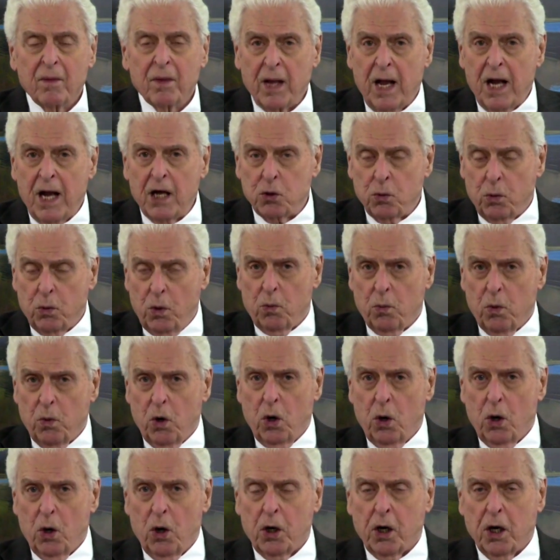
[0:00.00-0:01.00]
That's what
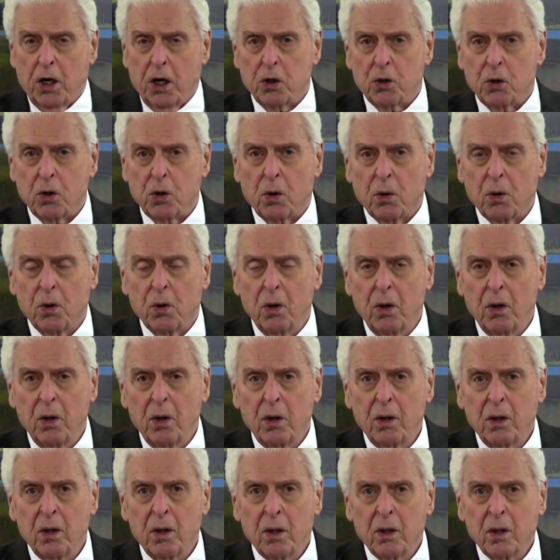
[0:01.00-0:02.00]
we're looking to.
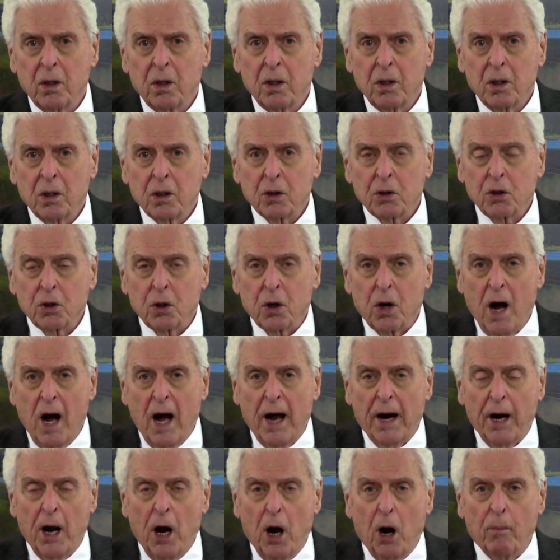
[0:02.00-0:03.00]
To
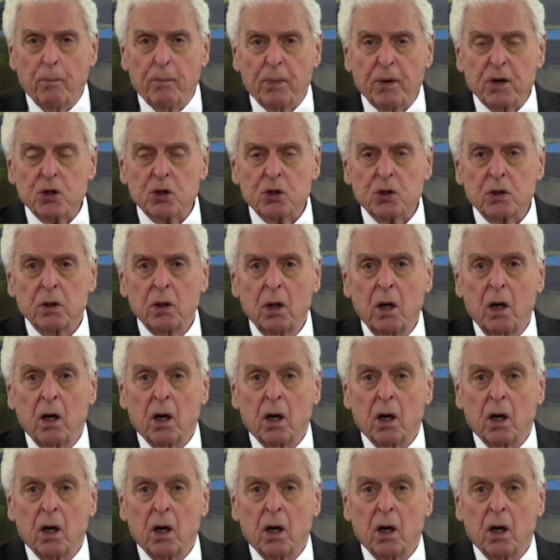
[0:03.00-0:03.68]
God help us